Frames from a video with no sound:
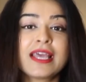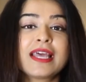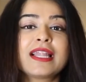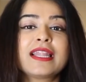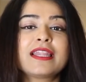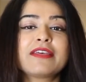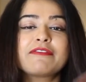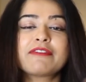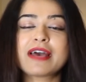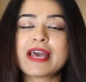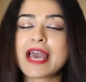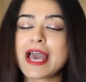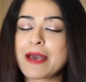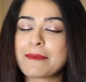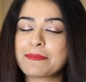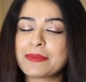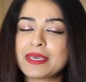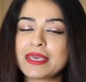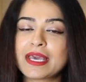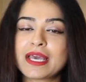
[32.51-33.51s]
live a
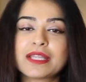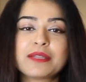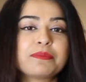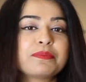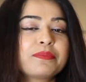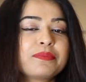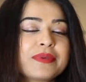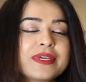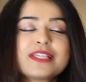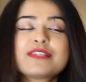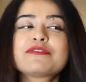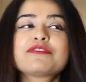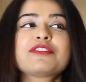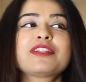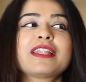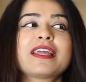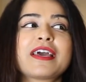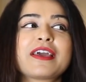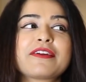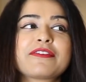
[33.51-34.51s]
happy and peaceful
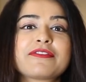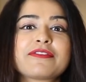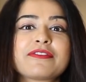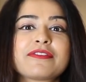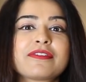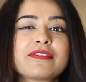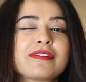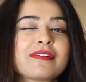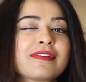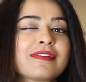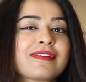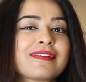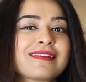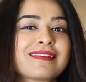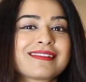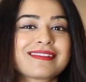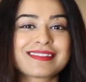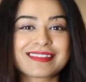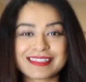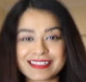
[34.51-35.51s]
life.
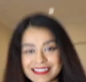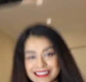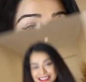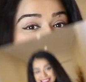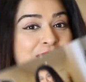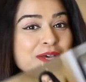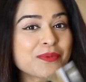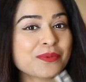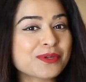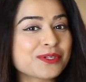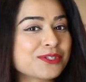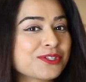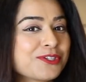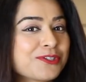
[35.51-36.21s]
First of all, I want to